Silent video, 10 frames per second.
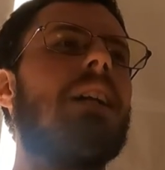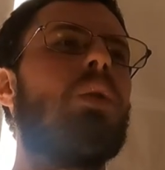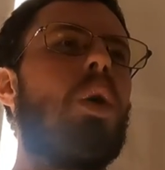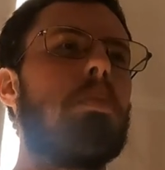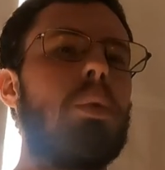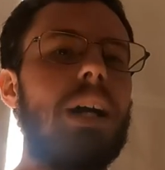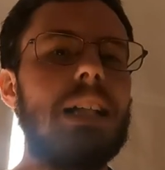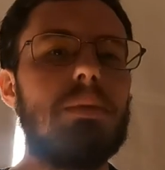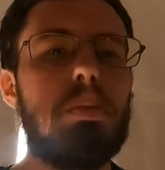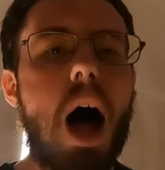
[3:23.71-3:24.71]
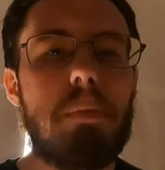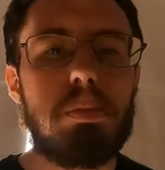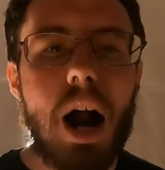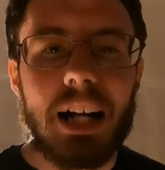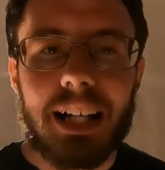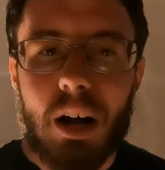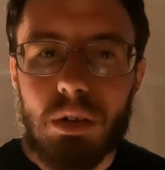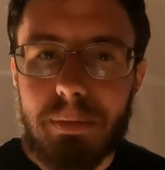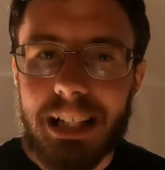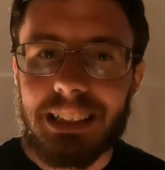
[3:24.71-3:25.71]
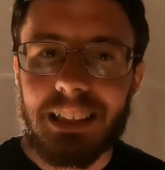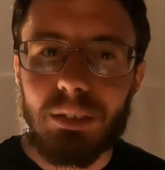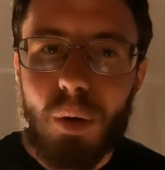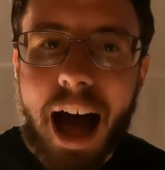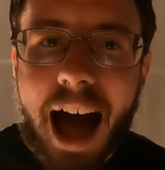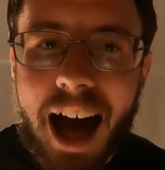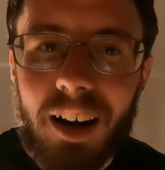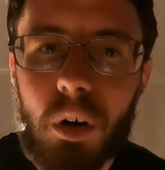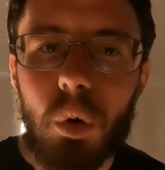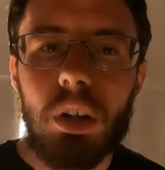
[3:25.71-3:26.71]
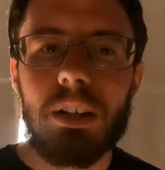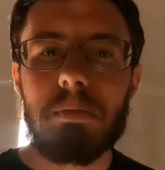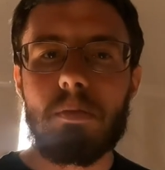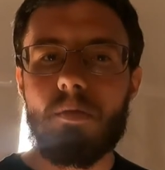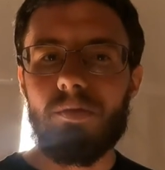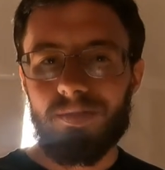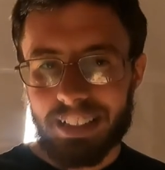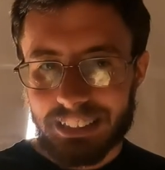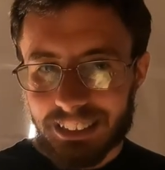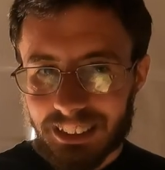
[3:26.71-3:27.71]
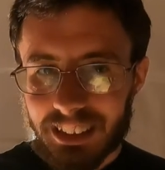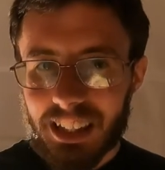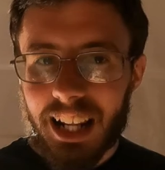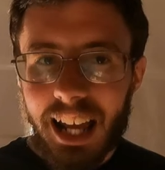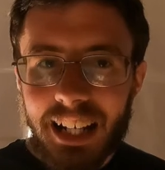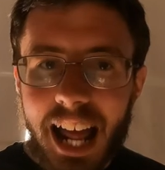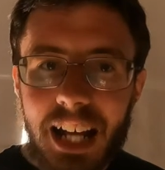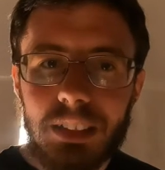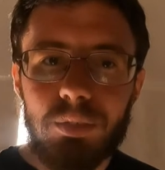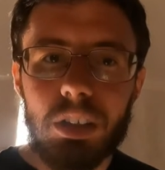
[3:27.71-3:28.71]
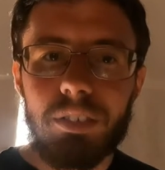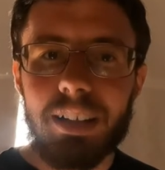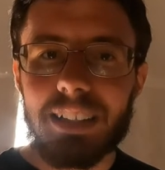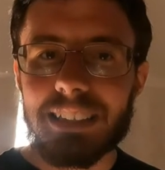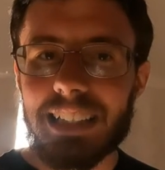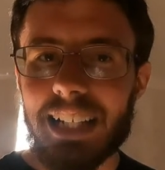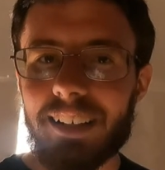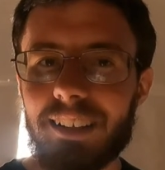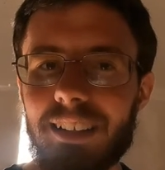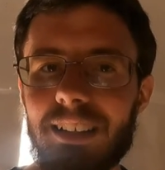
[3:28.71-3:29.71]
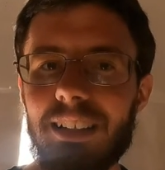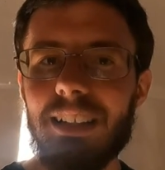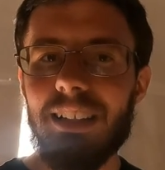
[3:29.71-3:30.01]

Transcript: incorporates pop rock elements as well. And as for the lyrics here,